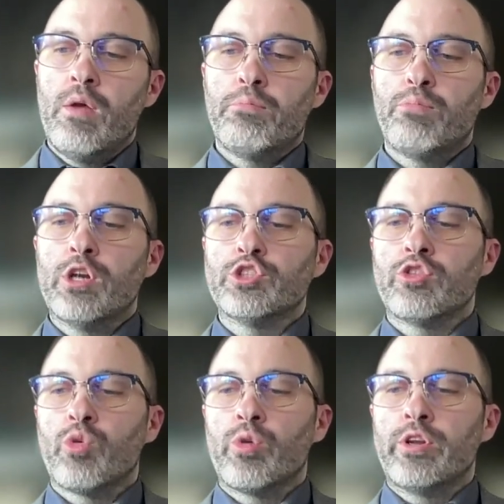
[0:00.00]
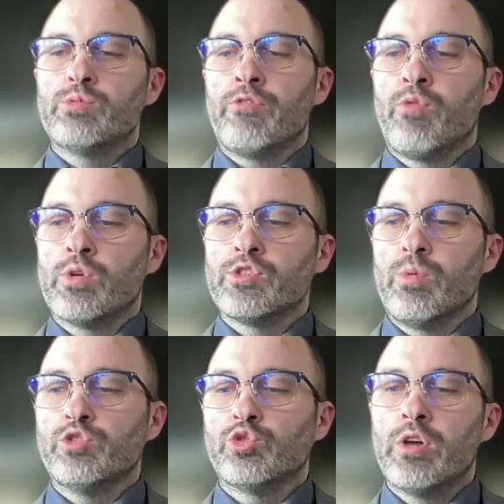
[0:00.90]
British authorities were forced to
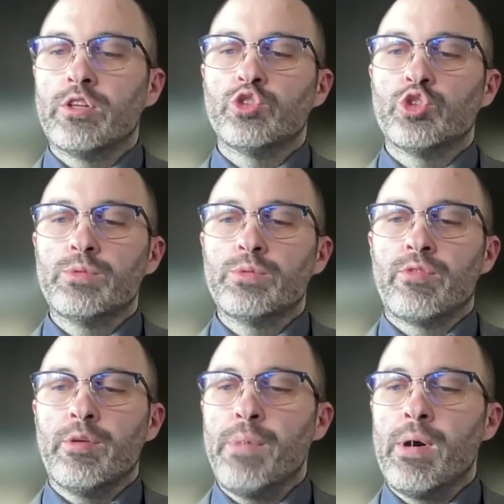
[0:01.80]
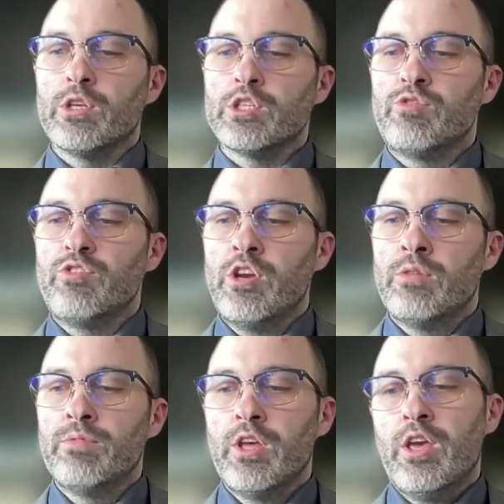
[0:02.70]
withdraw their troops from the public
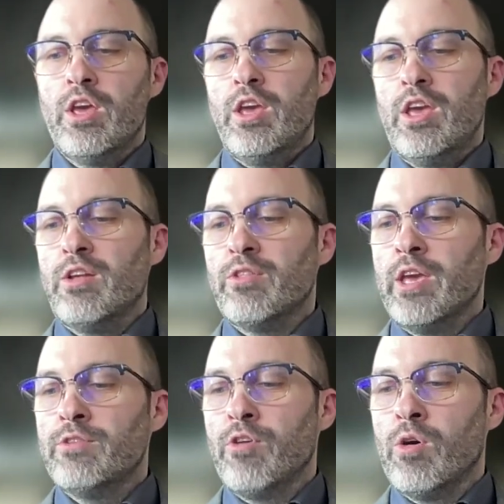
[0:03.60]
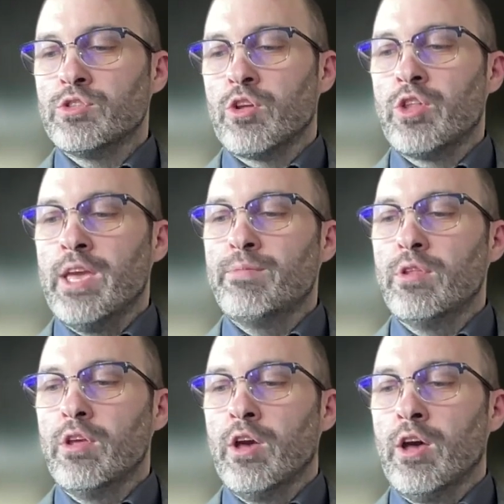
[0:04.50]
sphere, and it laid false to claim
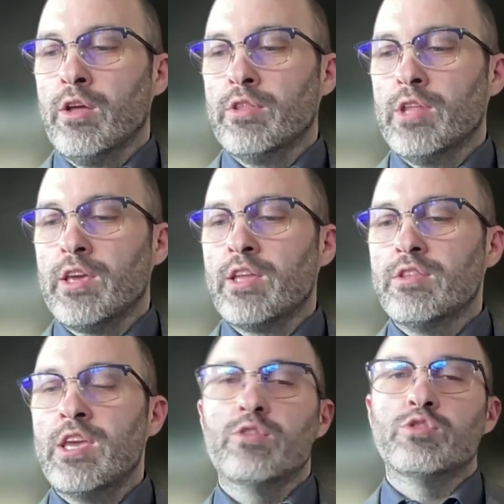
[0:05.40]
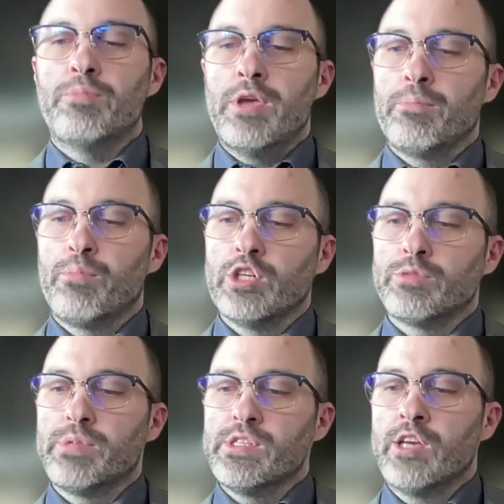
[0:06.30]
that it continued to be a British
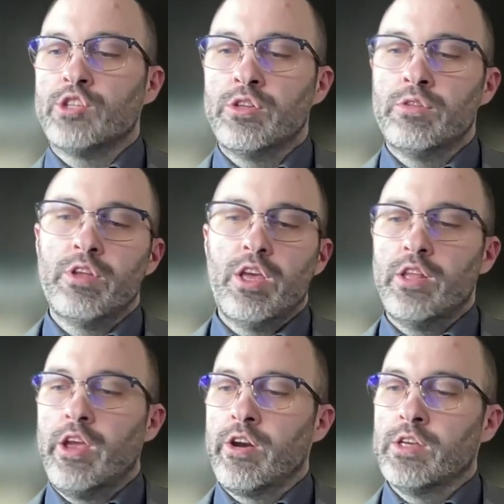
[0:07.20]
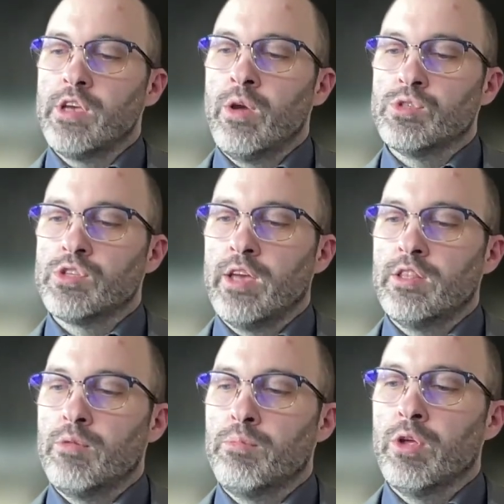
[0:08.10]
possession in areas outside
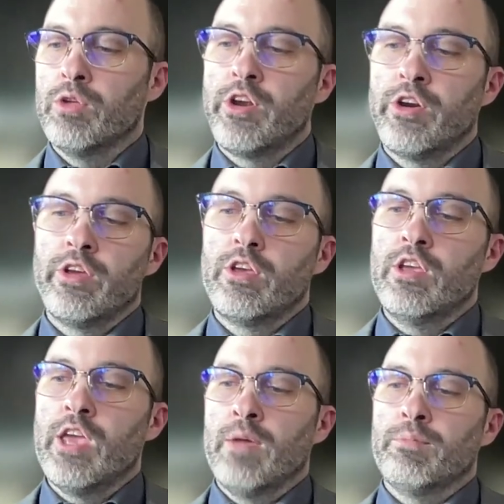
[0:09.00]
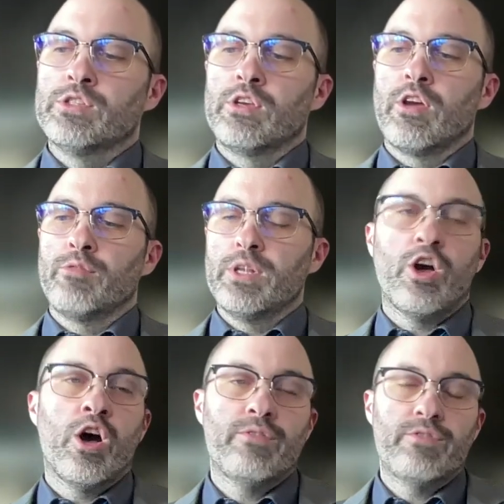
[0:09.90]
the military encampments and government
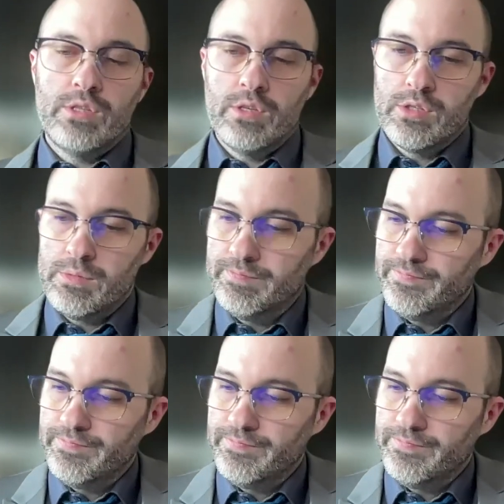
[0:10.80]
offices.